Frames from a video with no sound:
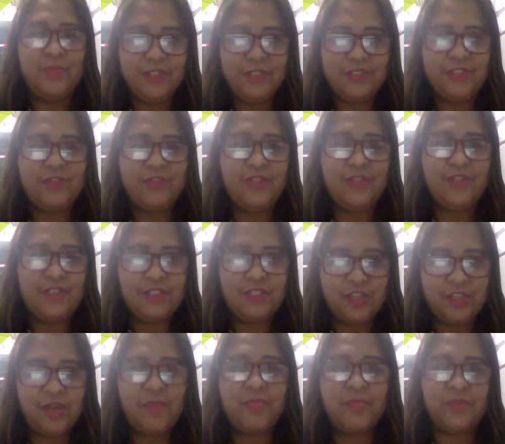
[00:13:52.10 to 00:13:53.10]
Please give an
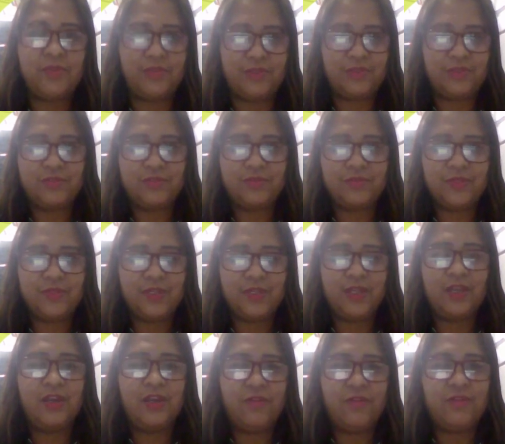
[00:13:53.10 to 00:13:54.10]
example.
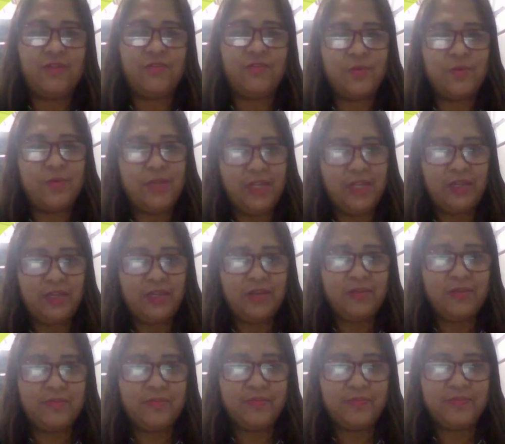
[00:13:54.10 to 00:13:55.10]
Well, for
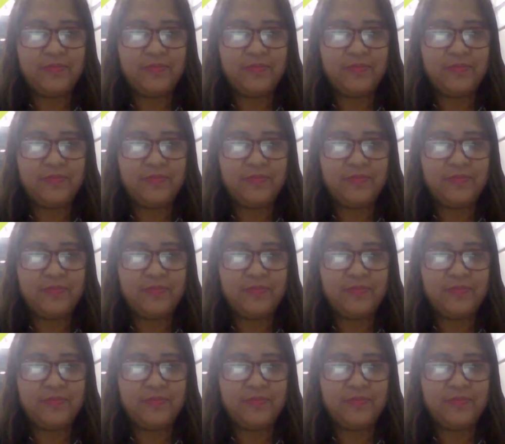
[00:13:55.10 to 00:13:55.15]
me,